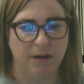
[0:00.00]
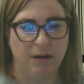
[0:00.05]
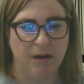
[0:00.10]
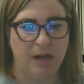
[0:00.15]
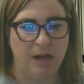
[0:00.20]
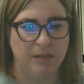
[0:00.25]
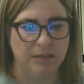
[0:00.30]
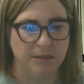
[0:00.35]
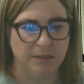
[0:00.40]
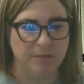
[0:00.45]
are
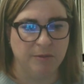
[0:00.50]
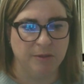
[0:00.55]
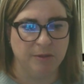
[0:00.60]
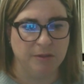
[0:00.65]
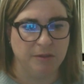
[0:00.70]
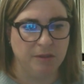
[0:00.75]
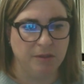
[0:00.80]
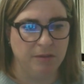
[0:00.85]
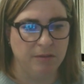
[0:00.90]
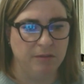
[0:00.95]

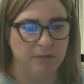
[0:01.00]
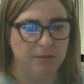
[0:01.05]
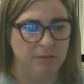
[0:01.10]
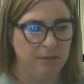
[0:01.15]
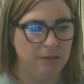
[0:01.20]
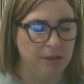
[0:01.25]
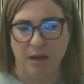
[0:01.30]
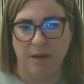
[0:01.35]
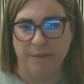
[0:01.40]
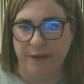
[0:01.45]
customers who
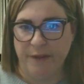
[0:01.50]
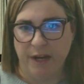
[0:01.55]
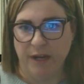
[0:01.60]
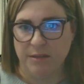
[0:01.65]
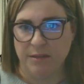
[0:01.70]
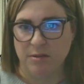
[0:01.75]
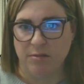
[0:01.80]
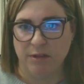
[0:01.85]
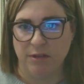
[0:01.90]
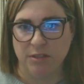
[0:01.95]
come and
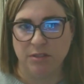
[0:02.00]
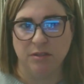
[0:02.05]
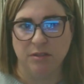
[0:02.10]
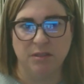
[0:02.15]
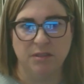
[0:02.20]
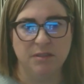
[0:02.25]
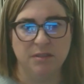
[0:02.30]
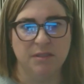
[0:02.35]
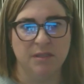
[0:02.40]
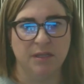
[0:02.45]
ask
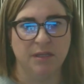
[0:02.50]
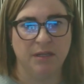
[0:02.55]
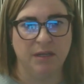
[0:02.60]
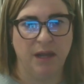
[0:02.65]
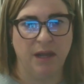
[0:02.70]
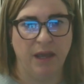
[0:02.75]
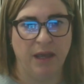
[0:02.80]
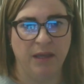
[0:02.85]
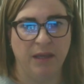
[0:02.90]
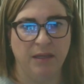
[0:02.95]
questions
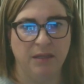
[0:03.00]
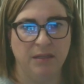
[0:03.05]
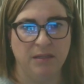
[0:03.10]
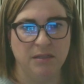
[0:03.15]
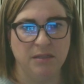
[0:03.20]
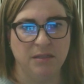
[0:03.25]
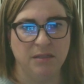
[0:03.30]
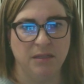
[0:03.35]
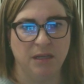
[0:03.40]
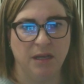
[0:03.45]
and
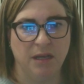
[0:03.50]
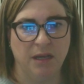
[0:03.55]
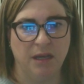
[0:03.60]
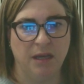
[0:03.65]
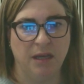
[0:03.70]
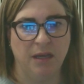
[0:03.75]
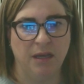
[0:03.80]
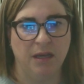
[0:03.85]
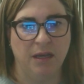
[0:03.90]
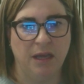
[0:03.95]

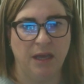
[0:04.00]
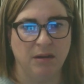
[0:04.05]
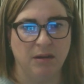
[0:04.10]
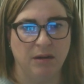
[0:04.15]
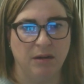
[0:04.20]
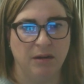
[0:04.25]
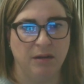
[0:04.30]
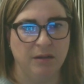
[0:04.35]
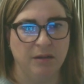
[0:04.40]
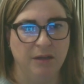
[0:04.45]

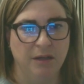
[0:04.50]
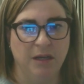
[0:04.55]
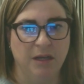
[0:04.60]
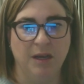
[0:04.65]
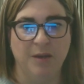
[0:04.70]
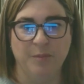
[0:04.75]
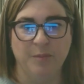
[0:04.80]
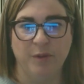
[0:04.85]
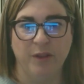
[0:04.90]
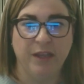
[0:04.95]
are
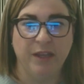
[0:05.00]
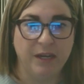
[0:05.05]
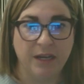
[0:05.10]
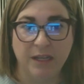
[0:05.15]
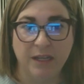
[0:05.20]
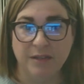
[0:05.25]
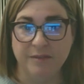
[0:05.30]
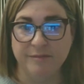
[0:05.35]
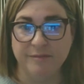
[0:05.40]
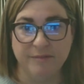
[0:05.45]

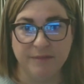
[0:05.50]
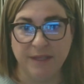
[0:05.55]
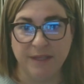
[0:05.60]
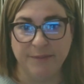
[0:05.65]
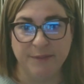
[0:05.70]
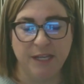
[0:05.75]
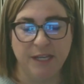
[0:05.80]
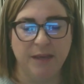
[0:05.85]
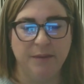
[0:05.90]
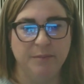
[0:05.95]
complaining
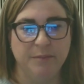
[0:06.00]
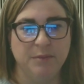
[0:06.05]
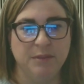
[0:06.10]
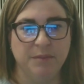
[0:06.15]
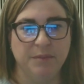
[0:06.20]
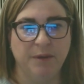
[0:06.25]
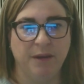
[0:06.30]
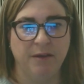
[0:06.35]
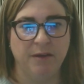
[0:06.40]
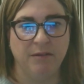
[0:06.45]
sometimes
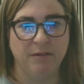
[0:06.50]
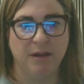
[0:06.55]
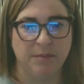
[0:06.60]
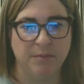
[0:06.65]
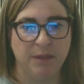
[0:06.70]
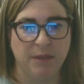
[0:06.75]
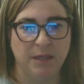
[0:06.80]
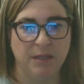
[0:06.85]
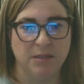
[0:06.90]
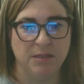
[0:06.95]
about
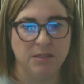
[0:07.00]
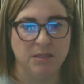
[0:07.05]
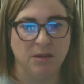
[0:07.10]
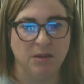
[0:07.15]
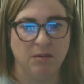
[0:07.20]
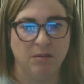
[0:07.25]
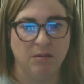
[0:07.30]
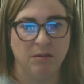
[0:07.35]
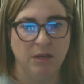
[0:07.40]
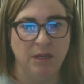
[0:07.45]
something.
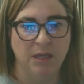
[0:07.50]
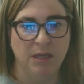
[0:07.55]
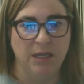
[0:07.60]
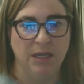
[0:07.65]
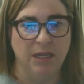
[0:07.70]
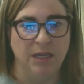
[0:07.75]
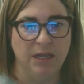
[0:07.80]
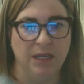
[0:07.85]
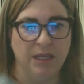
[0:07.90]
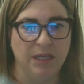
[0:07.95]
So
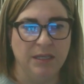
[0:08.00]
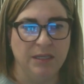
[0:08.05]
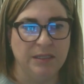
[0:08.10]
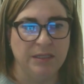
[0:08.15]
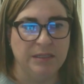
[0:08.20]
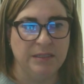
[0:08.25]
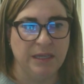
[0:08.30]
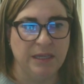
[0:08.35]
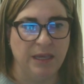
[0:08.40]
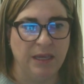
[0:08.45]
it
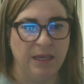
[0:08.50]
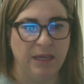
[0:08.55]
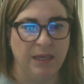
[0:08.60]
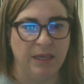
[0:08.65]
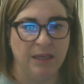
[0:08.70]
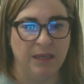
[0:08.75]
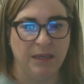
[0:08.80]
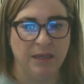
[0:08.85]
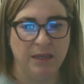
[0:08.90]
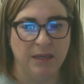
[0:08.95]
is
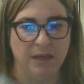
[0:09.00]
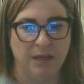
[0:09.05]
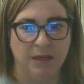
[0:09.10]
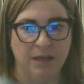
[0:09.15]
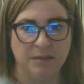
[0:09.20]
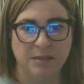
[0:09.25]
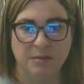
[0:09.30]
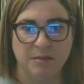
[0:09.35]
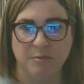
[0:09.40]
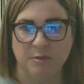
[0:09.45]
a
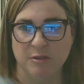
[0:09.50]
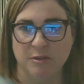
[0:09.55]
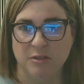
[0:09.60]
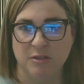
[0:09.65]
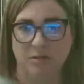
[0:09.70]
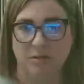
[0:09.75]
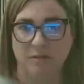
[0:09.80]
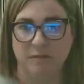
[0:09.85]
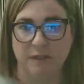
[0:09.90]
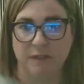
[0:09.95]
customer
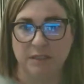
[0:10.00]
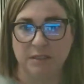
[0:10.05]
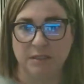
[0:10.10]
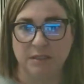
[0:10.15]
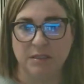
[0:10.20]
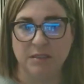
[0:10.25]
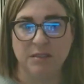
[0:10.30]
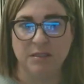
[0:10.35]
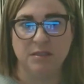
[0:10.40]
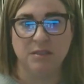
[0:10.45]

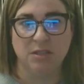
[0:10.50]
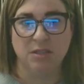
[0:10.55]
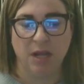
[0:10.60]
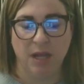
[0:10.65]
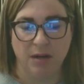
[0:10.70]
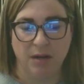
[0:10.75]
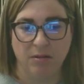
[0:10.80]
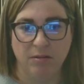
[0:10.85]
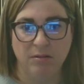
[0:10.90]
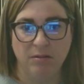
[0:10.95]
service
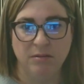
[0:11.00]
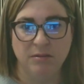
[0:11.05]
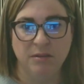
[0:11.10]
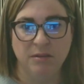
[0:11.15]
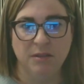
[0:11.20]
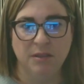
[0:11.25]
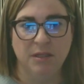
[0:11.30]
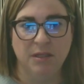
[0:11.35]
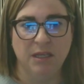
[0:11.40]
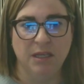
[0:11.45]
channel
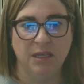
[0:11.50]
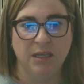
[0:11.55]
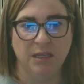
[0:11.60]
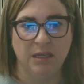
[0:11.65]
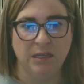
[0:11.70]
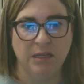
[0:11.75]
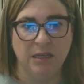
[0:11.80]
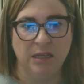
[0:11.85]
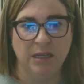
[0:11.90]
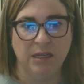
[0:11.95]

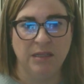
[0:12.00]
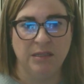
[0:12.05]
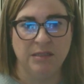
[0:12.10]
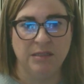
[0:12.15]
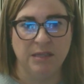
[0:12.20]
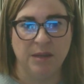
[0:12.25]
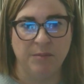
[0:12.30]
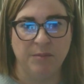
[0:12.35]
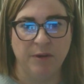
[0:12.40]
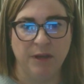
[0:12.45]
in
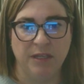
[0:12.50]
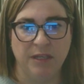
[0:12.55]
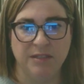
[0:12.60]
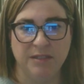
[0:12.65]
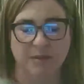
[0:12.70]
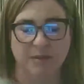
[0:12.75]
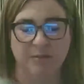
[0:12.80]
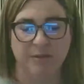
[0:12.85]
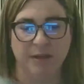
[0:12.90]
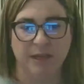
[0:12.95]
some ways,
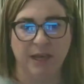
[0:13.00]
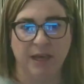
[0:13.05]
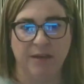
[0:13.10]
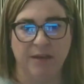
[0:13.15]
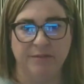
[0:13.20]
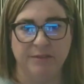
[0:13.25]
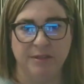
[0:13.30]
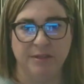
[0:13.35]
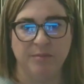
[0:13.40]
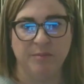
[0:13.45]
and we
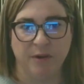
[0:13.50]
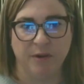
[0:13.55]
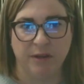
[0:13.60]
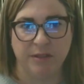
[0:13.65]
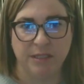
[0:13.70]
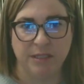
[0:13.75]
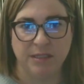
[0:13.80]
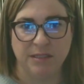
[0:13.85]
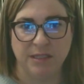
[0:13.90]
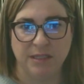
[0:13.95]
have some
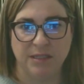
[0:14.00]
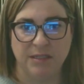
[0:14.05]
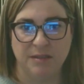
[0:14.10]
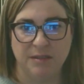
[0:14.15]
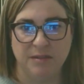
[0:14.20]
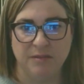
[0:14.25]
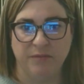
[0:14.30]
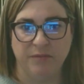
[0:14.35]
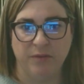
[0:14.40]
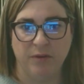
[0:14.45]

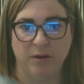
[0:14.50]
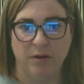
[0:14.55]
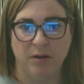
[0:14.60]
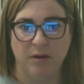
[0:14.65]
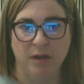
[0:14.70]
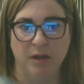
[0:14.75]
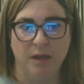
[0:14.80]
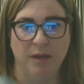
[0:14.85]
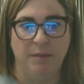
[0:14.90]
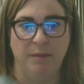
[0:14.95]
processes
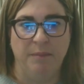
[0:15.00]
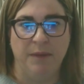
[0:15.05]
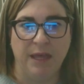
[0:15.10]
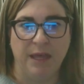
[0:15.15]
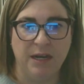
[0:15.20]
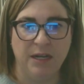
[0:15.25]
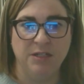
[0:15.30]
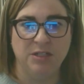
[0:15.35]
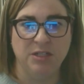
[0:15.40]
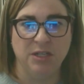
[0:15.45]
for
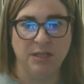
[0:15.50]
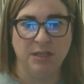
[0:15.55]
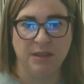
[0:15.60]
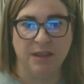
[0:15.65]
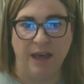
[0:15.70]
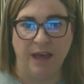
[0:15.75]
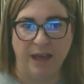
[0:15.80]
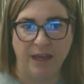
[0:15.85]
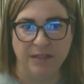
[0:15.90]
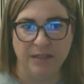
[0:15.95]
managing
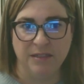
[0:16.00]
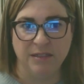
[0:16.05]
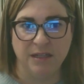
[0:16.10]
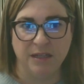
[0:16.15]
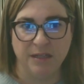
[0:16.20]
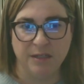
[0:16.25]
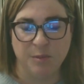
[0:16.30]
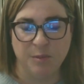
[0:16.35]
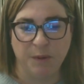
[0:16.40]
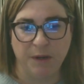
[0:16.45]
that
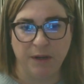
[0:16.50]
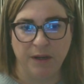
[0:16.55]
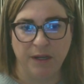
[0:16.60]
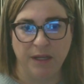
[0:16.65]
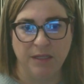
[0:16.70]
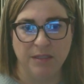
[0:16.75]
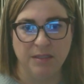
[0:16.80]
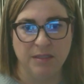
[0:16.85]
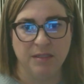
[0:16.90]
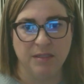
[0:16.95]

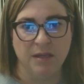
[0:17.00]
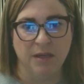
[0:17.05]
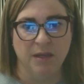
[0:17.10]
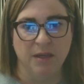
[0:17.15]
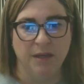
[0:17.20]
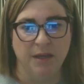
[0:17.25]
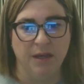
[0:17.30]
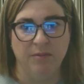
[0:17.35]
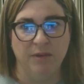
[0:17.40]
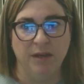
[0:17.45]
experience.
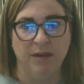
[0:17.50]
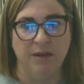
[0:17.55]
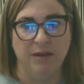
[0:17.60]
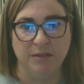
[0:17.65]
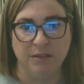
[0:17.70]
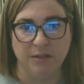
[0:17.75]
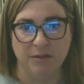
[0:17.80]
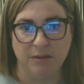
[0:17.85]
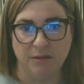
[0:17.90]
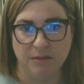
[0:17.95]
We
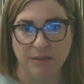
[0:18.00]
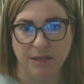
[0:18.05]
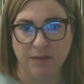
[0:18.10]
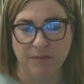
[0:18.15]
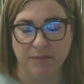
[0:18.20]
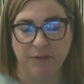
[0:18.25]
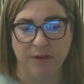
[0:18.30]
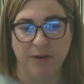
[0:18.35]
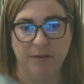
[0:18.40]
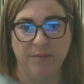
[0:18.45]
also use it
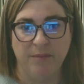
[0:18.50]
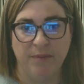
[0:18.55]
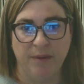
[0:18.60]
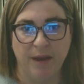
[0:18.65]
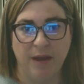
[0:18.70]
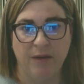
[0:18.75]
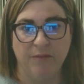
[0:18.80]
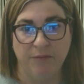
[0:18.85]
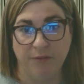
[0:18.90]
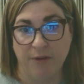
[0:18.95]
from
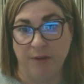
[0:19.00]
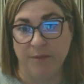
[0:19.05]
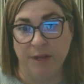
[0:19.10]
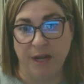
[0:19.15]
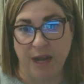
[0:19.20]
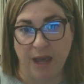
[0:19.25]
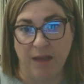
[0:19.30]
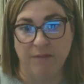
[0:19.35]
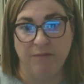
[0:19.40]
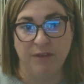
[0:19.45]
an
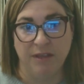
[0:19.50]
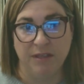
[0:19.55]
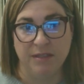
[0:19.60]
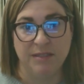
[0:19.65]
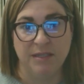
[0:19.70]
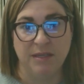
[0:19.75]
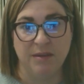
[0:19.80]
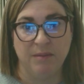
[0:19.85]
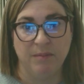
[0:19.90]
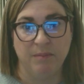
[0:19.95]

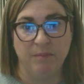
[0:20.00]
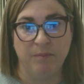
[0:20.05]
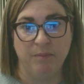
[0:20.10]
advocacy